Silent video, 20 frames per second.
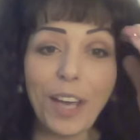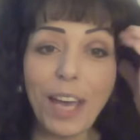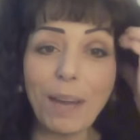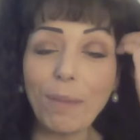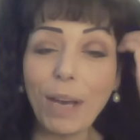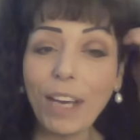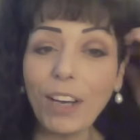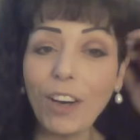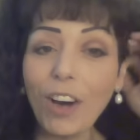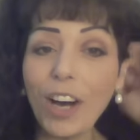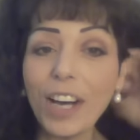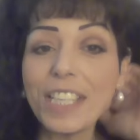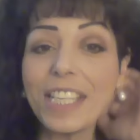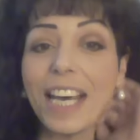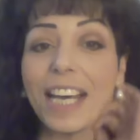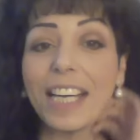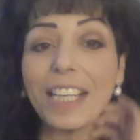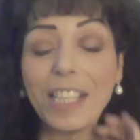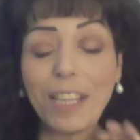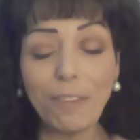and my
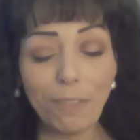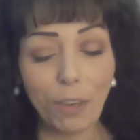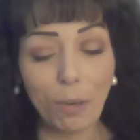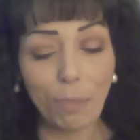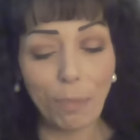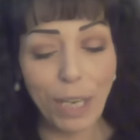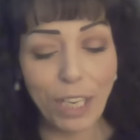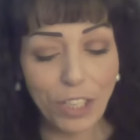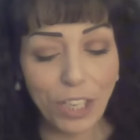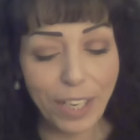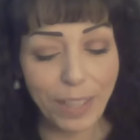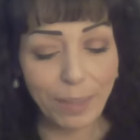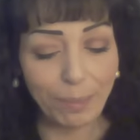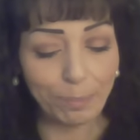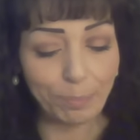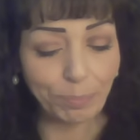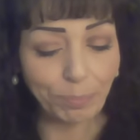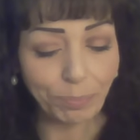contact information,